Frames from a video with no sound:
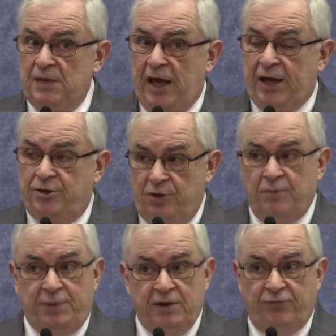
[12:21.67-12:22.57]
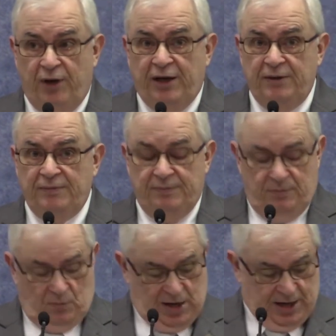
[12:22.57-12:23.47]
And don't be afraid.
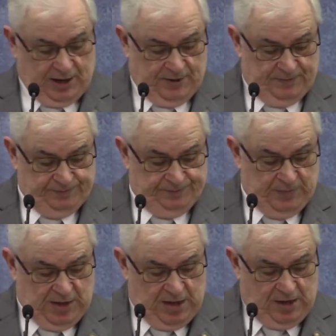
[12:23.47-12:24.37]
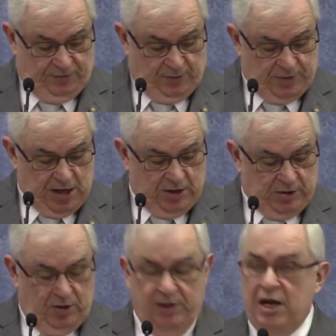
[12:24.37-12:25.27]
Why? From now
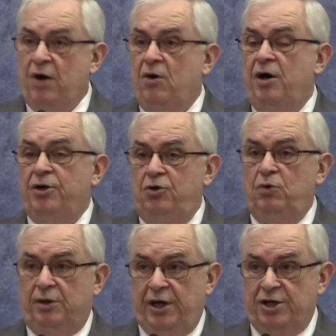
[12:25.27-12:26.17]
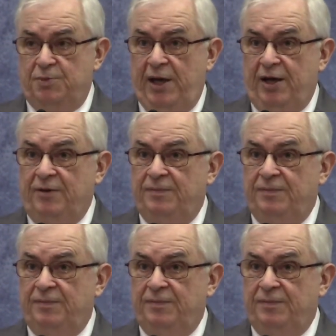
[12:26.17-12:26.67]
on, you will catch men.